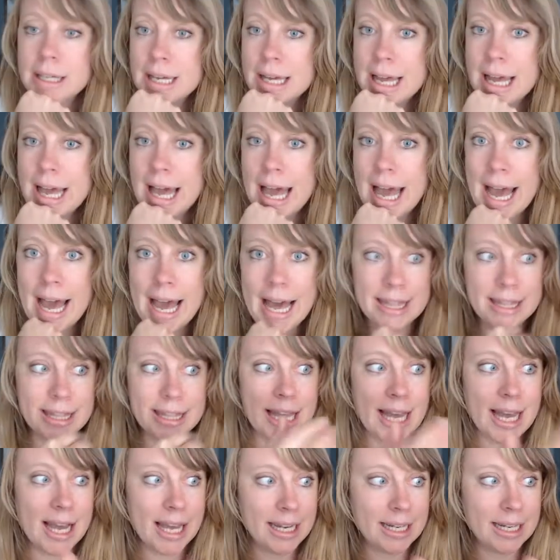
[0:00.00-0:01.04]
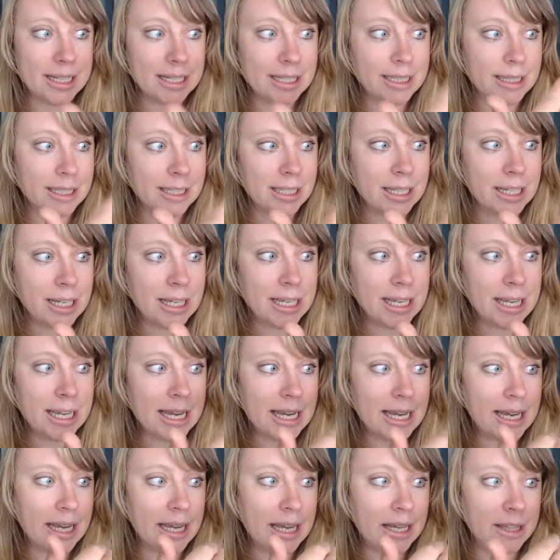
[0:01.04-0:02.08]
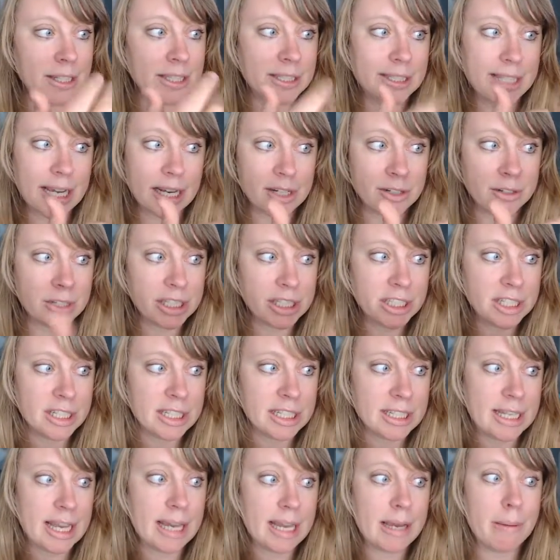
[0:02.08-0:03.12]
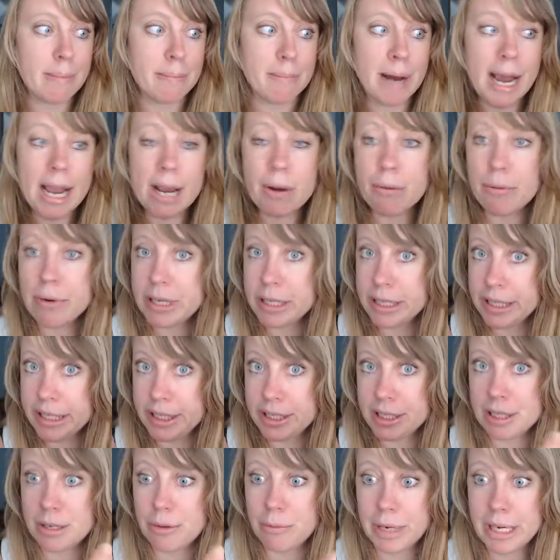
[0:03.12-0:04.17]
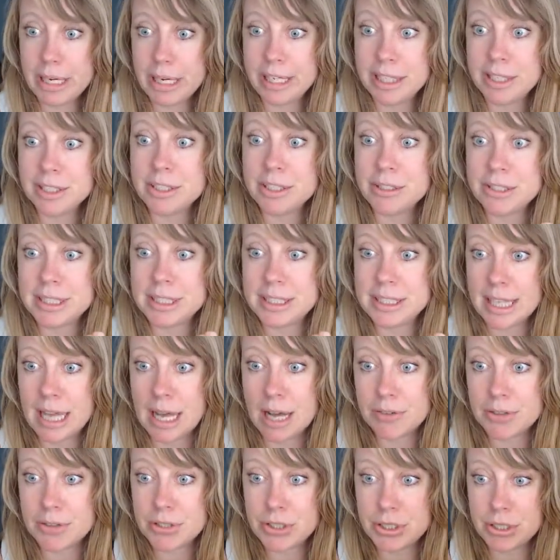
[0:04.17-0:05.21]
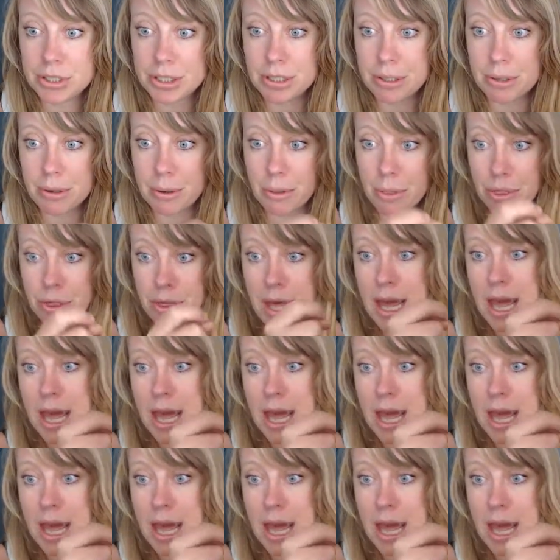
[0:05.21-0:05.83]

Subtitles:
And then the second question is, am I willing to self-soothe?